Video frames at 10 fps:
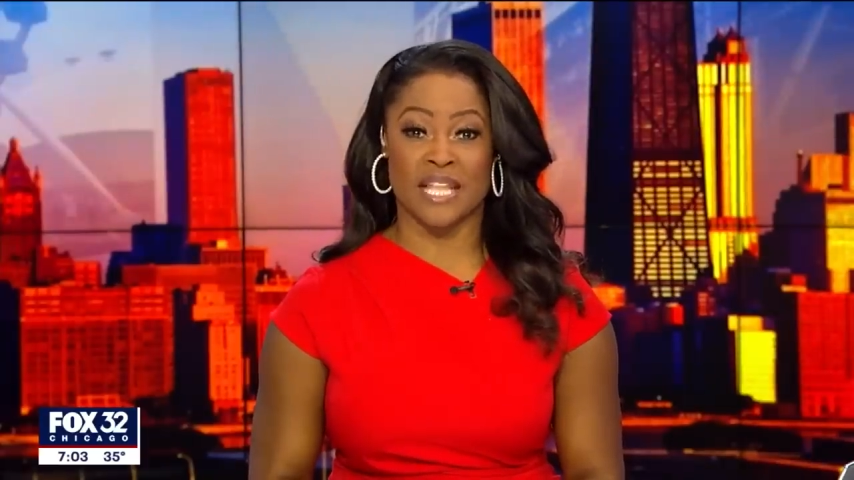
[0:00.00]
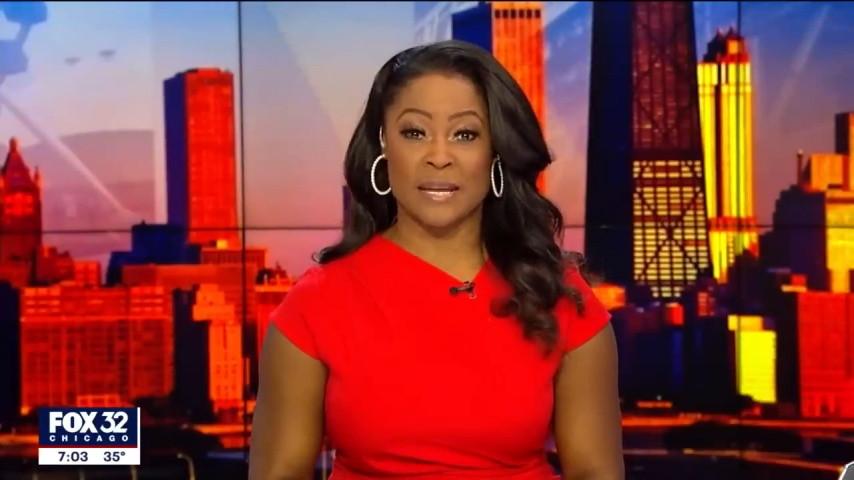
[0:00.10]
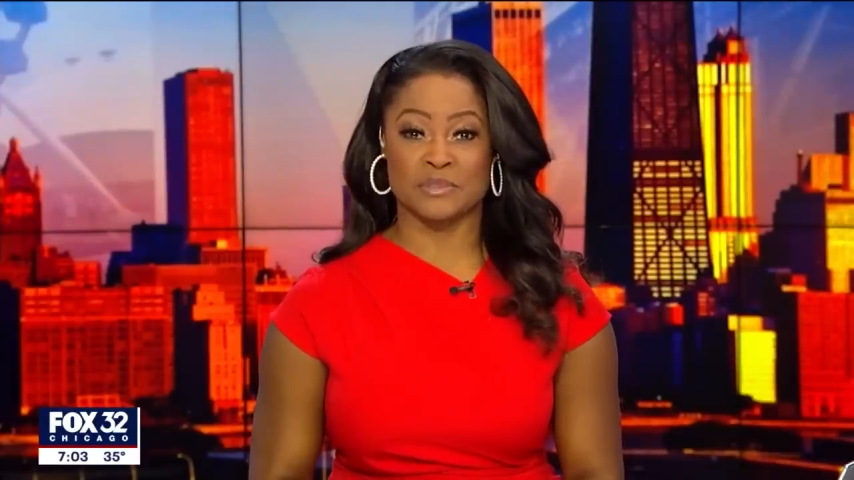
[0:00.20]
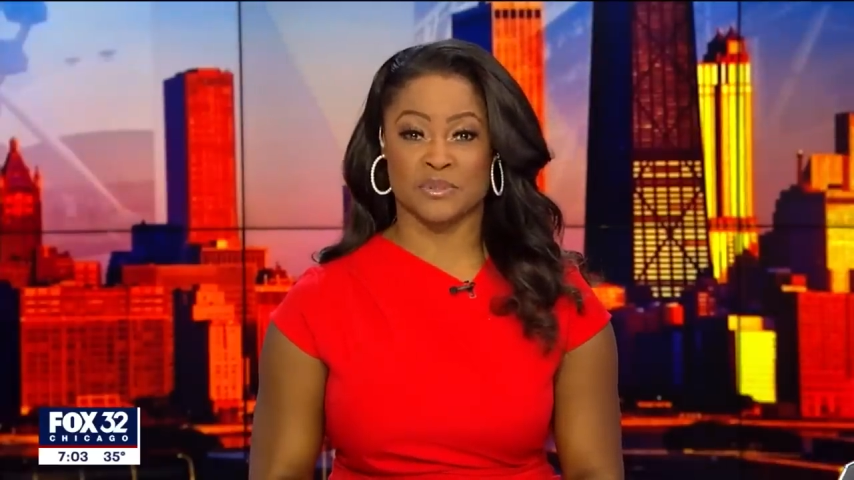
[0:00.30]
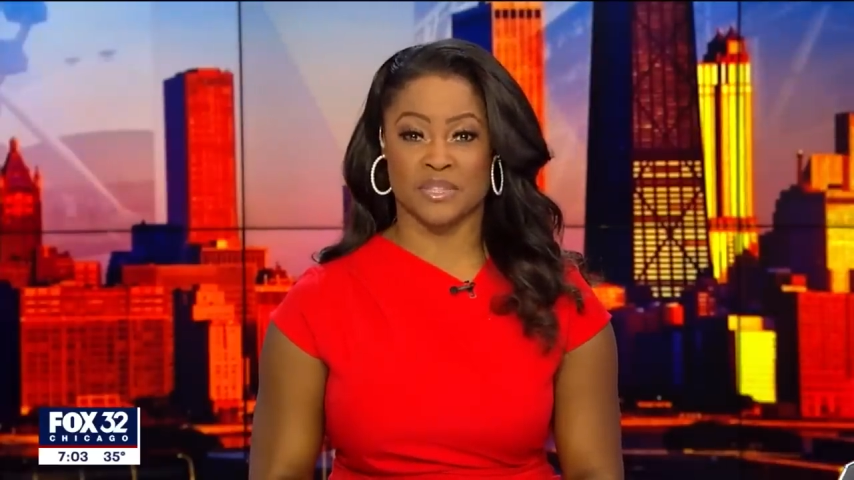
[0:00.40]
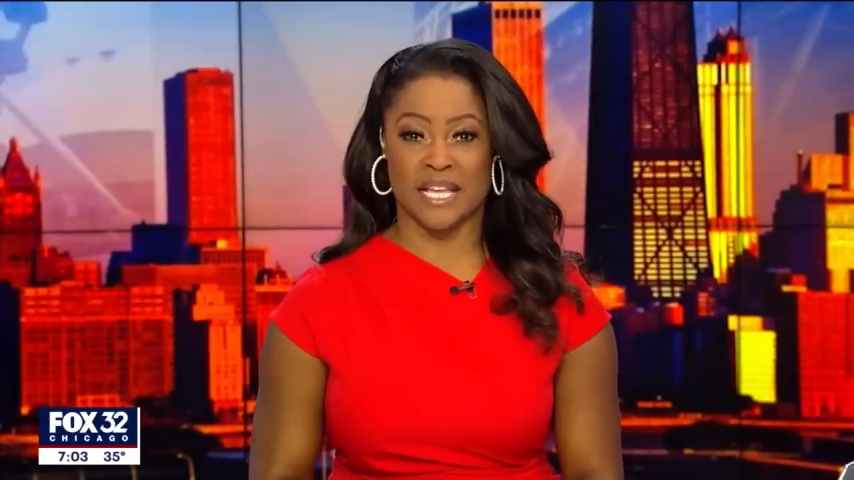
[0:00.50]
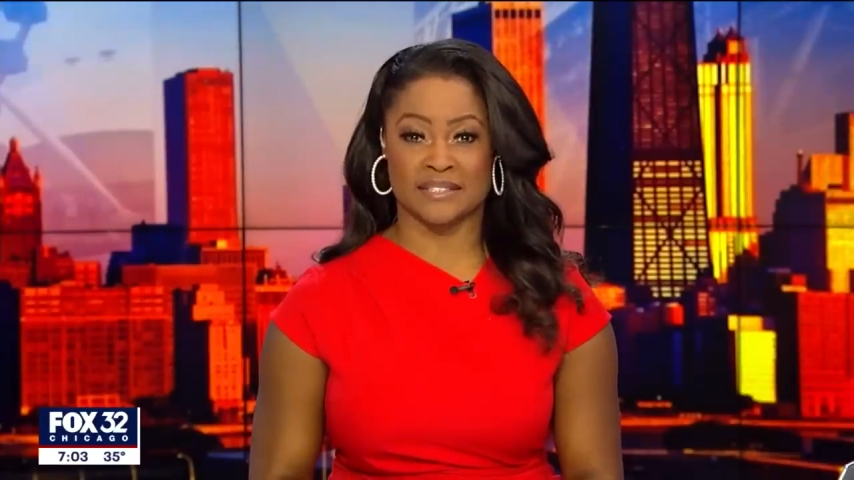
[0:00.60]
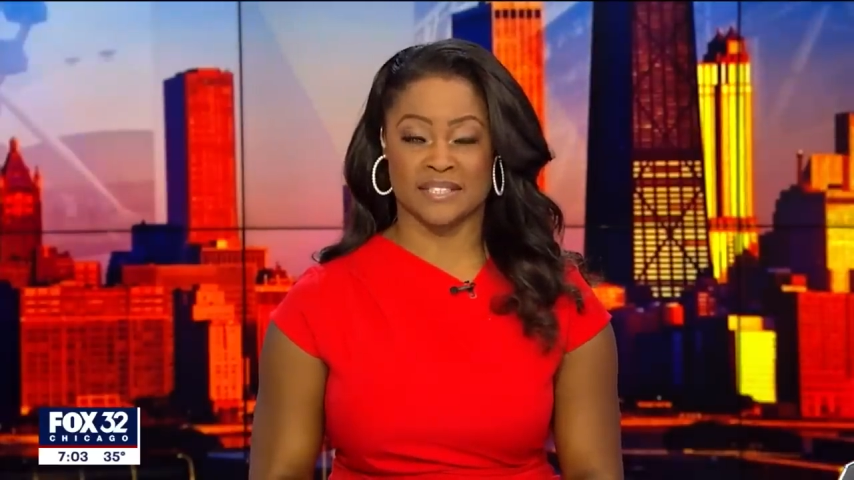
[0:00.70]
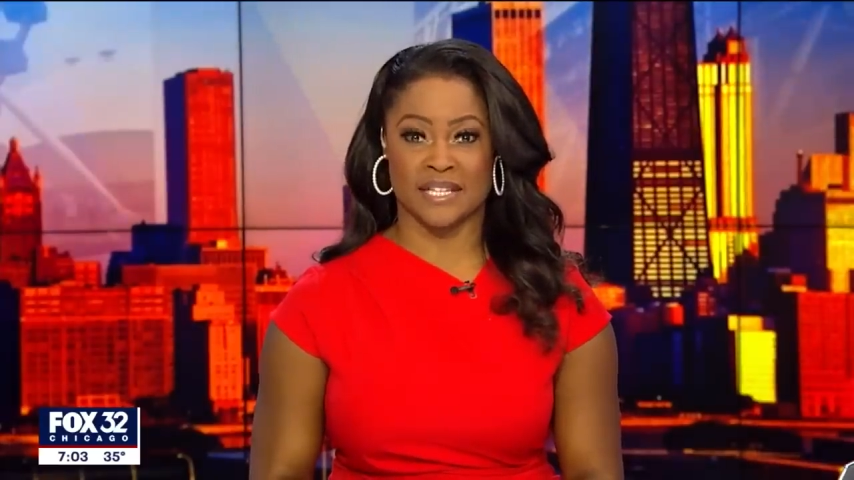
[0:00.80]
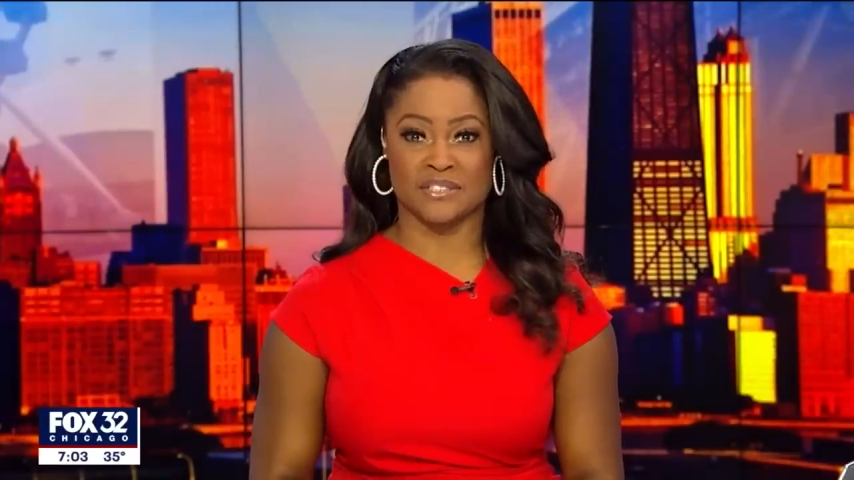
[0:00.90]
collapsed during
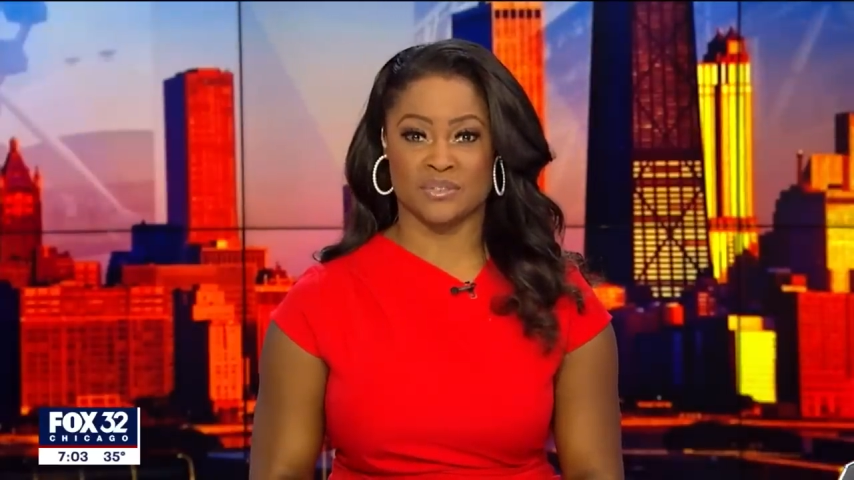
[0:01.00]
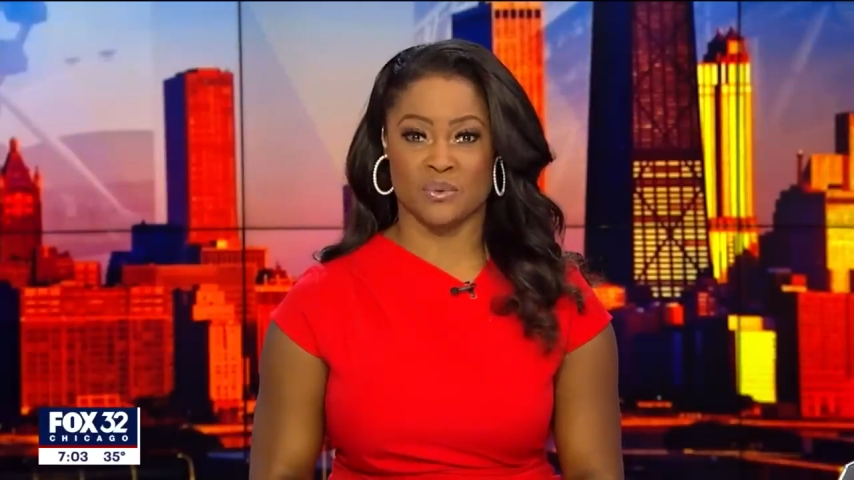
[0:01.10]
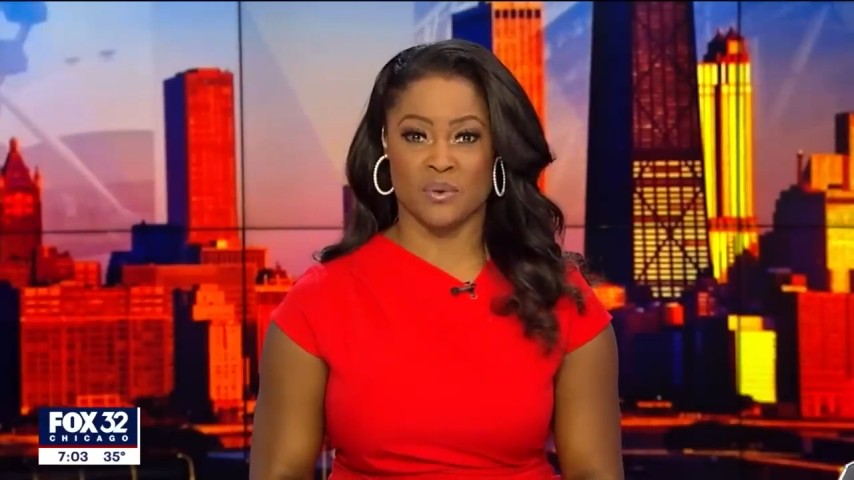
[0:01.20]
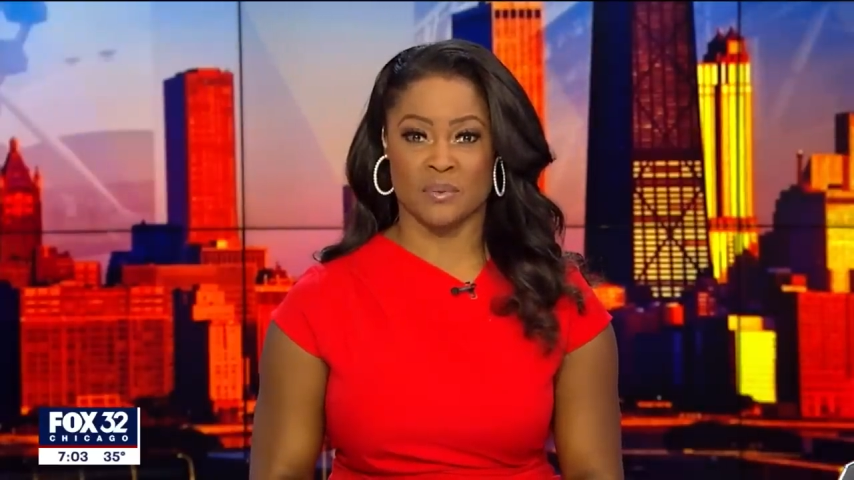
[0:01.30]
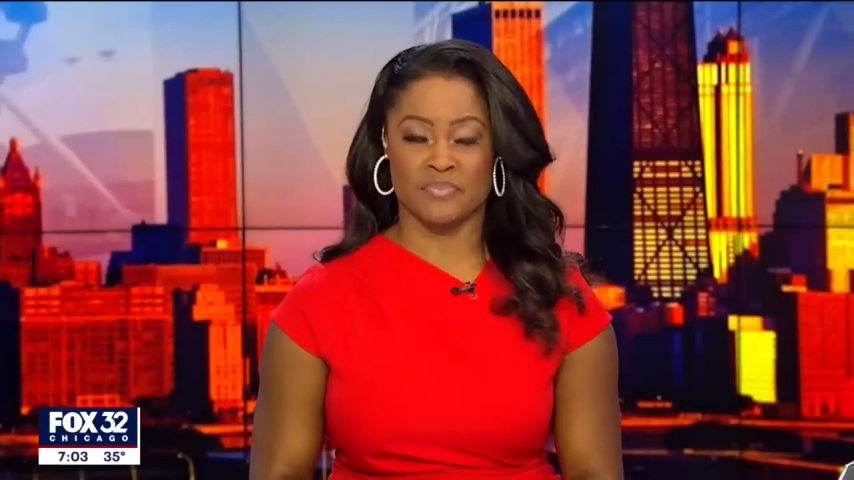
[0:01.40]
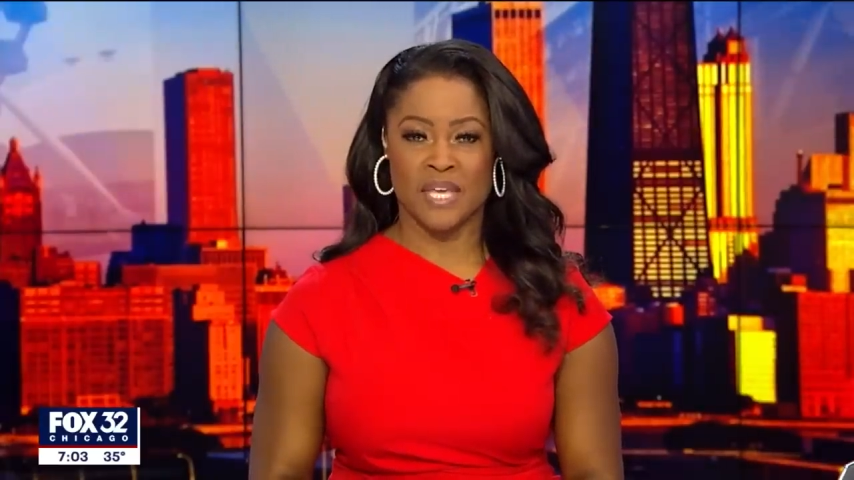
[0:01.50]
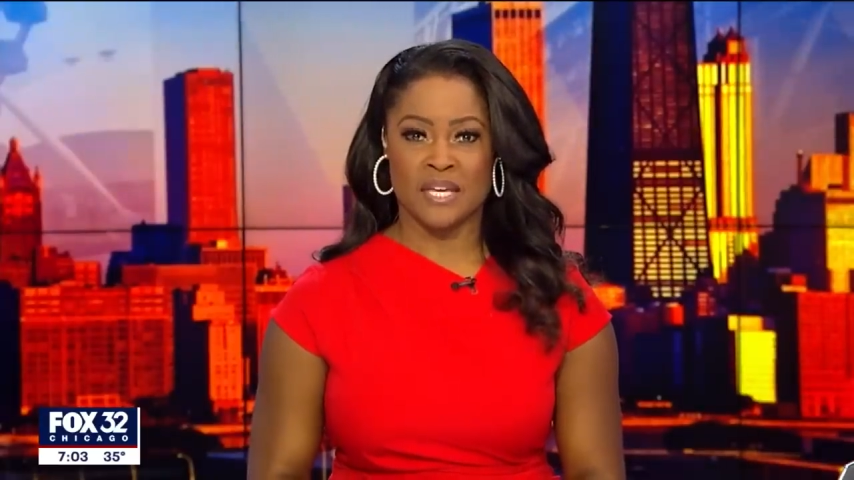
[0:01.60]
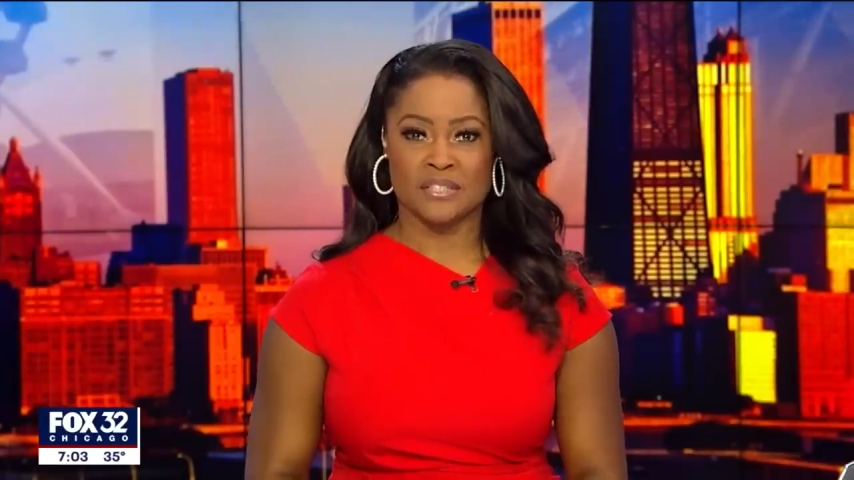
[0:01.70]
last night's storm.